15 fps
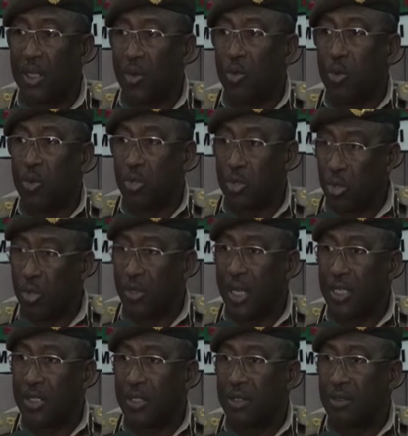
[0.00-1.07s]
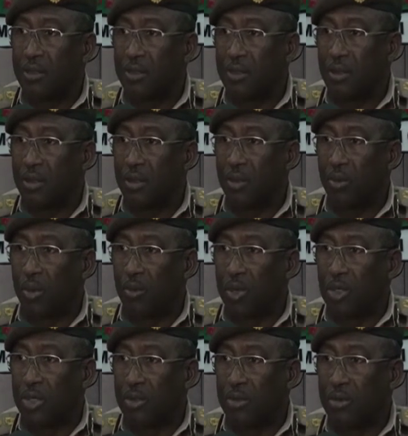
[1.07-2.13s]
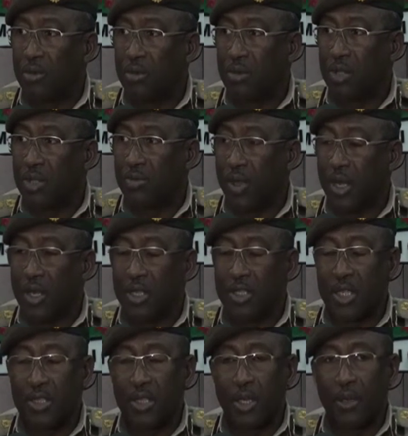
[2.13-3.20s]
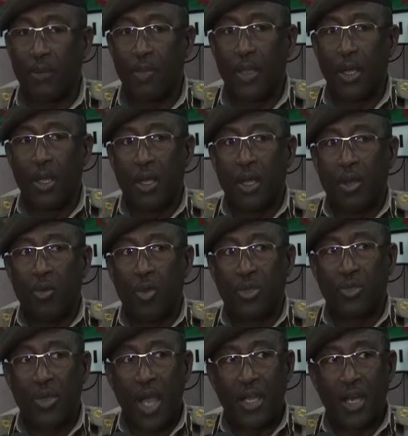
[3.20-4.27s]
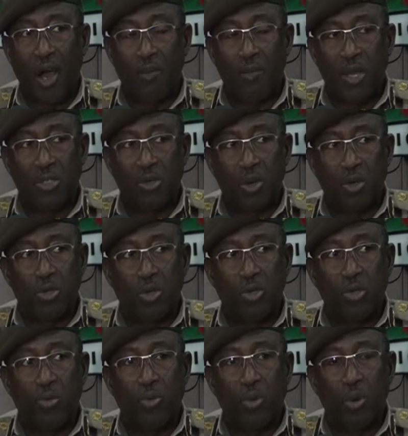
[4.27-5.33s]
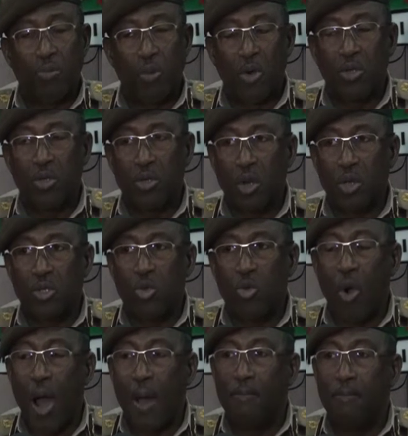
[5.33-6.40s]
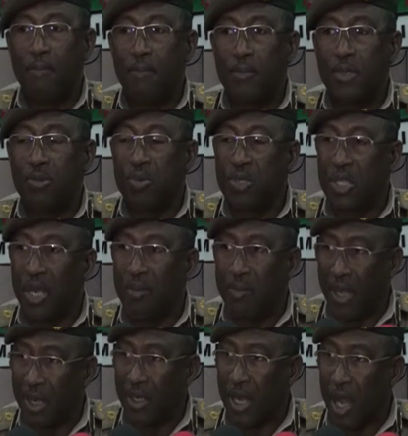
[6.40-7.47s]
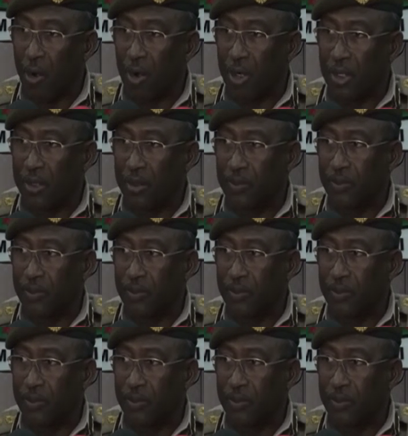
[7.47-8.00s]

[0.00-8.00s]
we withdraw that promotion. It's very necessary. We tried our best also to promote those who have special merit award.